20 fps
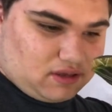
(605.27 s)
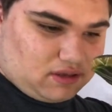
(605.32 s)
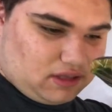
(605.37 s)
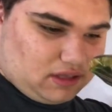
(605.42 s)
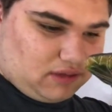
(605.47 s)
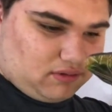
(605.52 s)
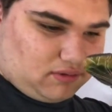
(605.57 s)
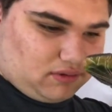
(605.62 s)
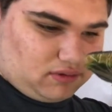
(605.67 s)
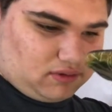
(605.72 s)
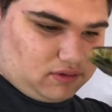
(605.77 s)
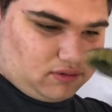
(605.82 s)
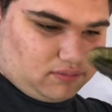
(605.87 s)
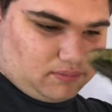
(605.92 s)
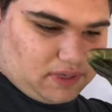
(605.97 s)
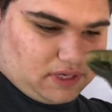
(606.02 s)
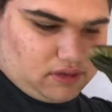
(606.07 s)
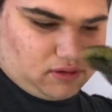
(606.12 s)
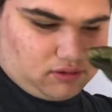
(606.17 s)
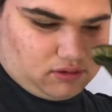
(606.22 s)
It will do
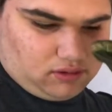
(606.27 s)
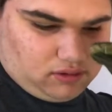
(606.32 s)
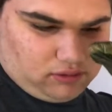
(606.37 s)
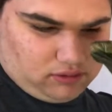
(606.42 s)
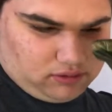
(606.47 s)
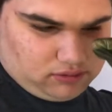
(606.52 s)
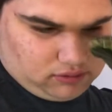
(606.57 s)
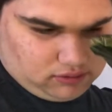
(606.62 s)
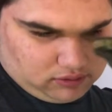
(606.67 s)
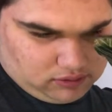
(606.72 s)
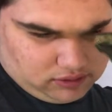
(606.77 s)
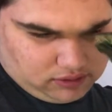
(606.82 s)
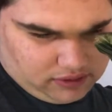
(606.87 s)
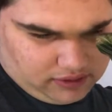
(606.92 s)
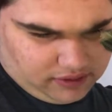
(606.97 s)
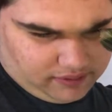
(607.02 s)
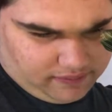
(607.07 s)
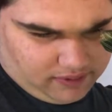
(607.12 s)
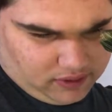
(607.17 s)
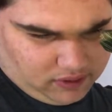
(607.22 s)
better in
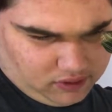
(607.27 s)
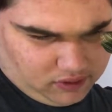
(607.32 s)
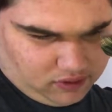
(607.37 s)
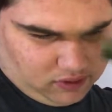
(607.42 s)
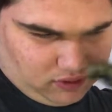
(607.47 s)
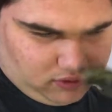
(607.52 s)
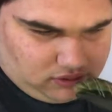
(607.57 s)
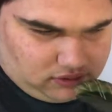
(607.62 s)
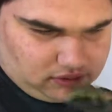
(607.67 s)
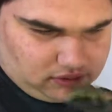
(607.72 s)
the future.